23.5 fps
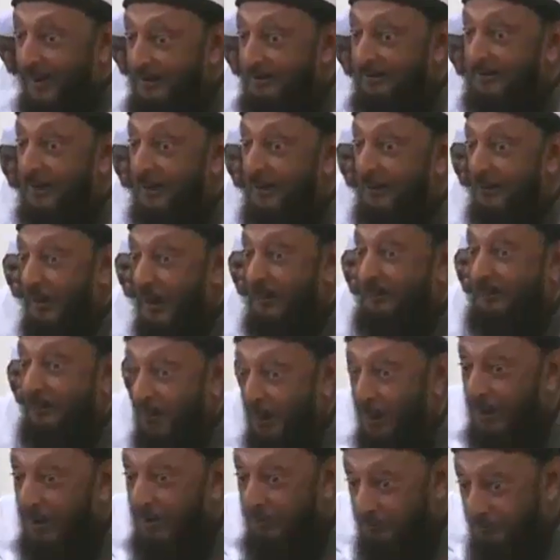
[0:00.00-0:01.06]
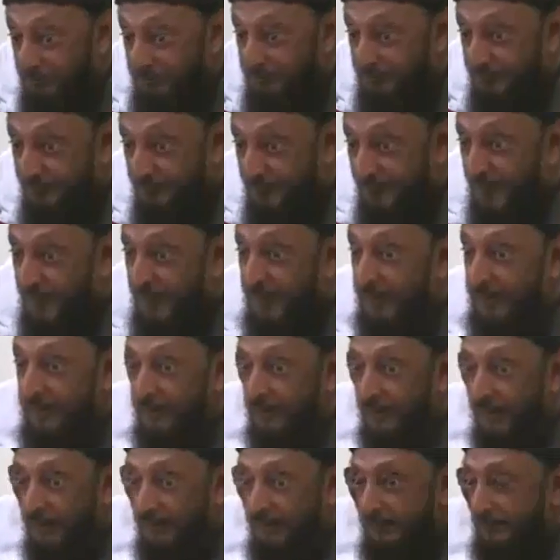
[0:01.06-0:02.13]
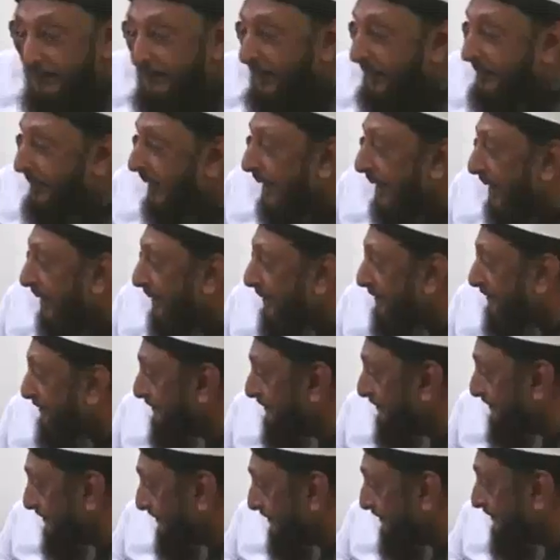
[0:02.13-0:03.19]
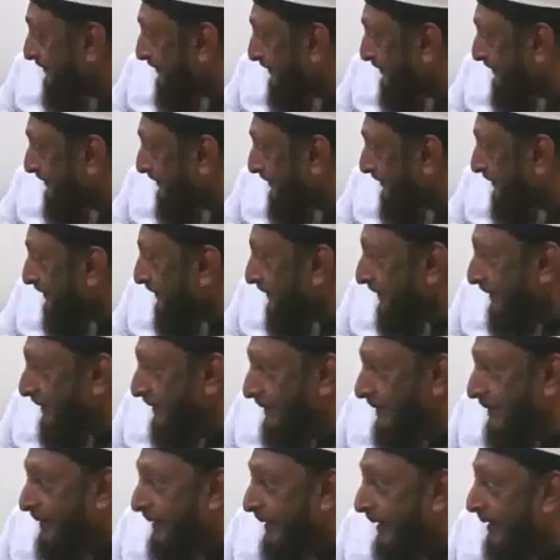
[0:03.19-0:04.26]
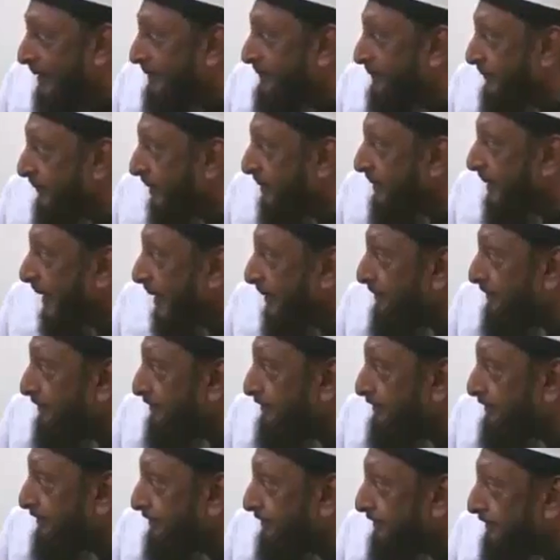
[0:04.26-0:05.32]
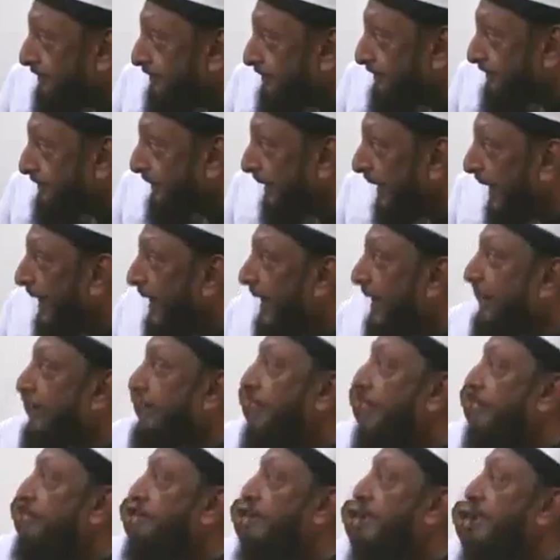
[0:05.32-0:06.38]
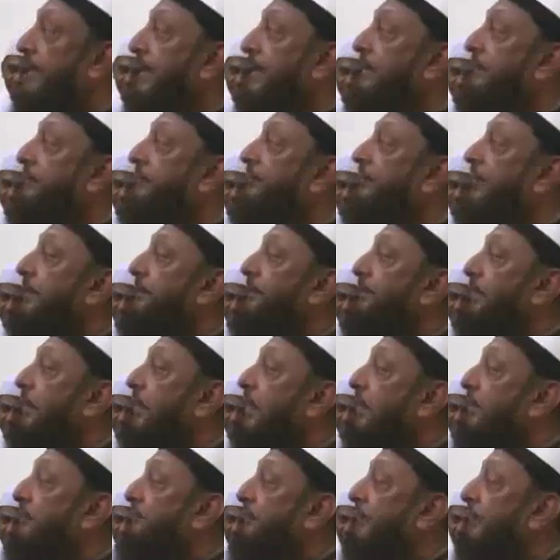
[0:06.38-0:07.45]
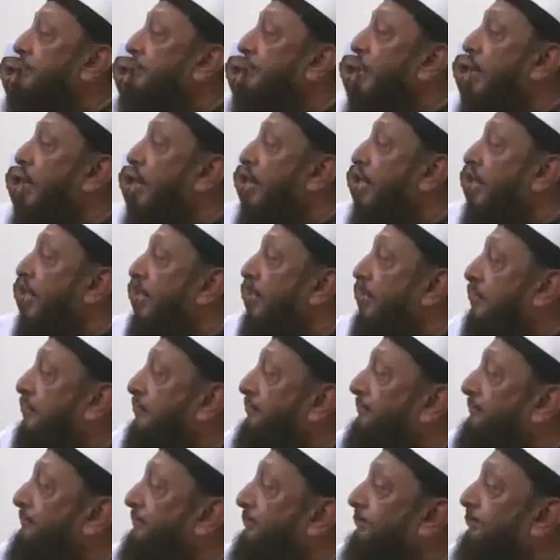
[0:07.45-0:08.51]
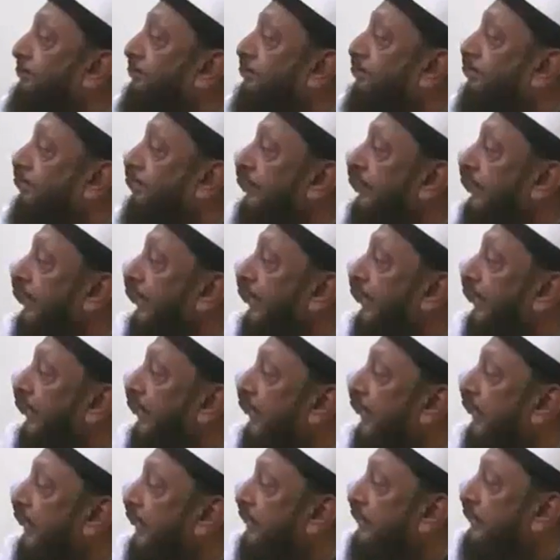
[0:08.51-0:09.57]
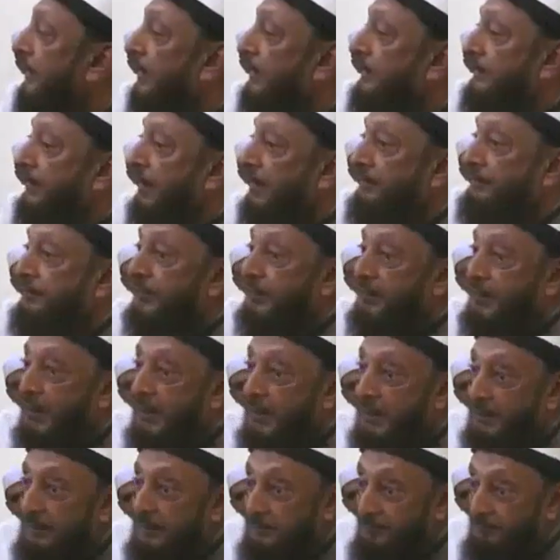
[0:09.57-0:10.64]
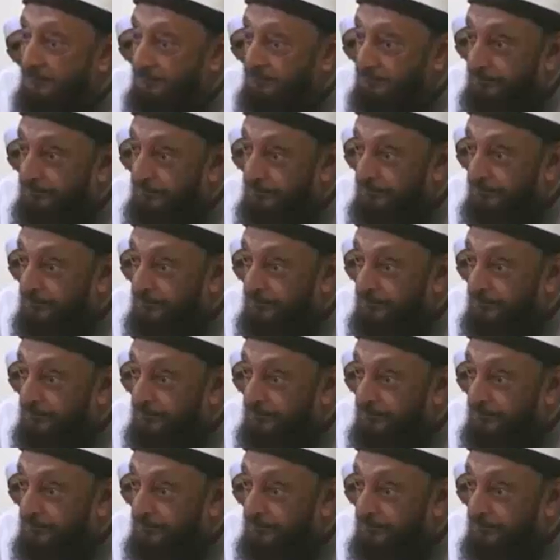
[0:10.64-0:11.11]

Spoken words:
It's a rip-off. That's riba. That's riba. The biggest rip-off of all that has occurred